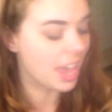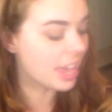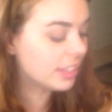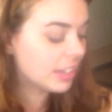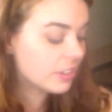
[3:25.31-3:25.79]
And
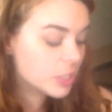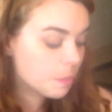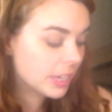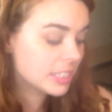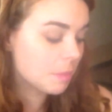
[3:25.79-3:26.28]
then I also
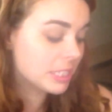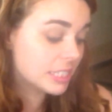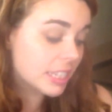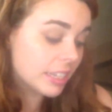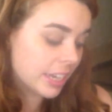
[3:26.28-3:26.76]
picked up a
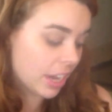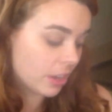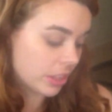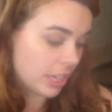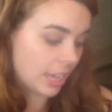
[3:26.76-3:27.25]

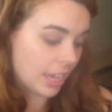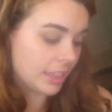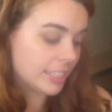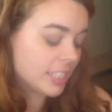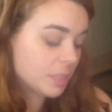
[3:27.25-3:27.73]
skincare thing,
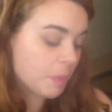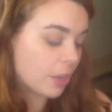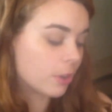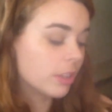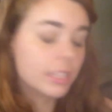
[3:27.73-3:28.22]
and this is
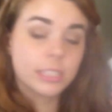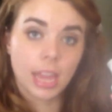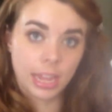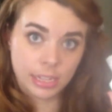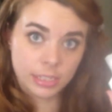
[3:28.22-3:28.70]
by Earth
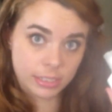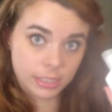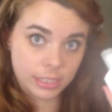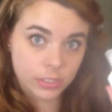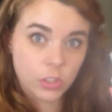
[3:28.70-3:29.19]
Science.
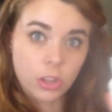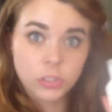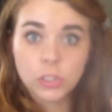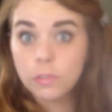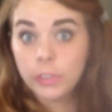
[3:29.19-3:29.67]
This is
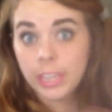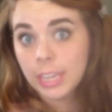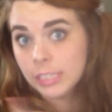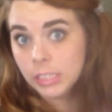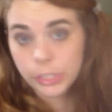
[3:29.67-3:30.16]
also
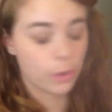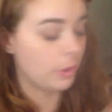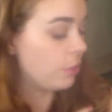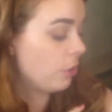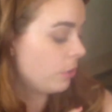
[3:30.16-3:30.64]
vegan, so
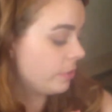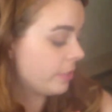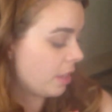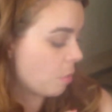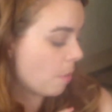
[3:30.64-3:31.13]
if you don't use
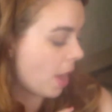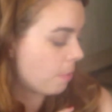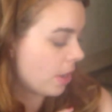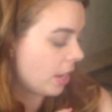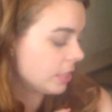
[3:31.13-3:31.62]
animal
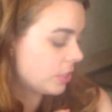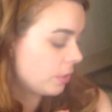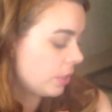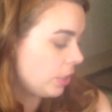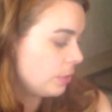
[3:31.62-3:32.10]
byproducts, you
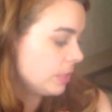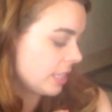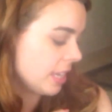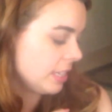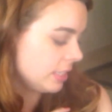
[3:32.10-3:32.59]
can use
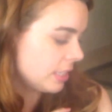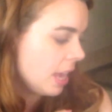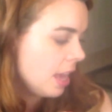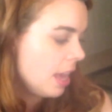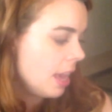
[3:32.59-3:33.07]
this.
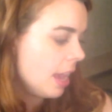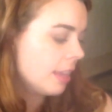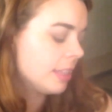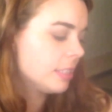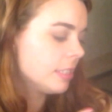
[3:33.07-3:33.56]

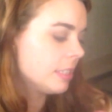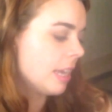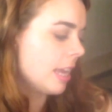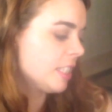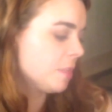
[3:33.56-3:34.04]
And this is an
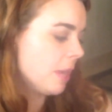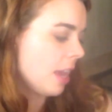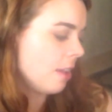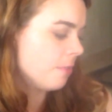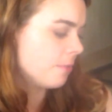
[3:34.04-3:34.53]
S P
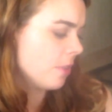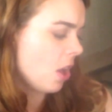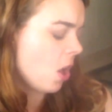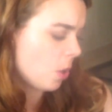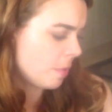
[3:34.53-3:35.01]
F
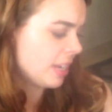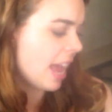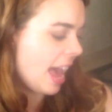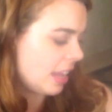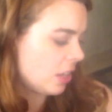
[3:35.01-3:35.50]
Almond
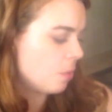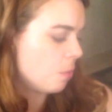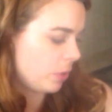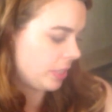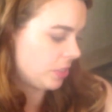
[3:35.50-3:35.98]
Aloe
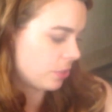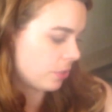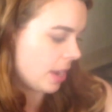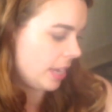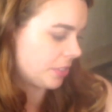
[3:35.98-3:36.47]

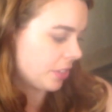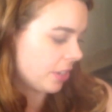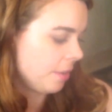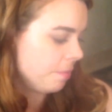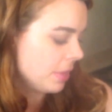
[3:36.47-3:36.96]

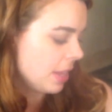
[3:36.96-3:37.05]
Moisturizer.